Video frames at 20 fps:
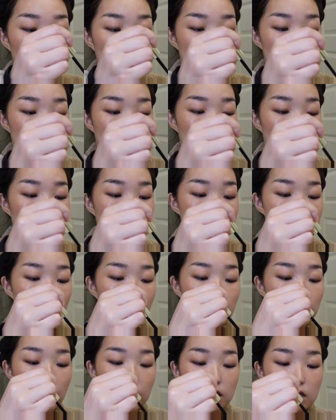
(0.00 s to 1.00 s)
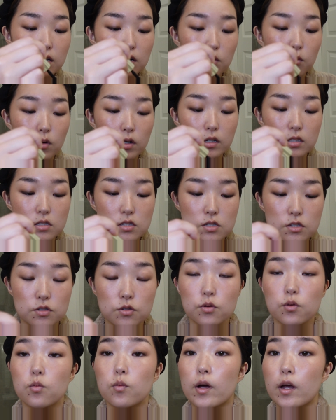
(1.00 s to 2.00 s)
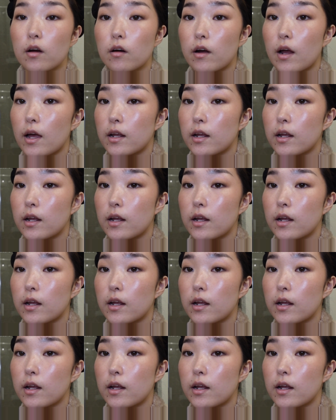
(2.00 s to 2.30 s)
at the same time, I didn't want it to wear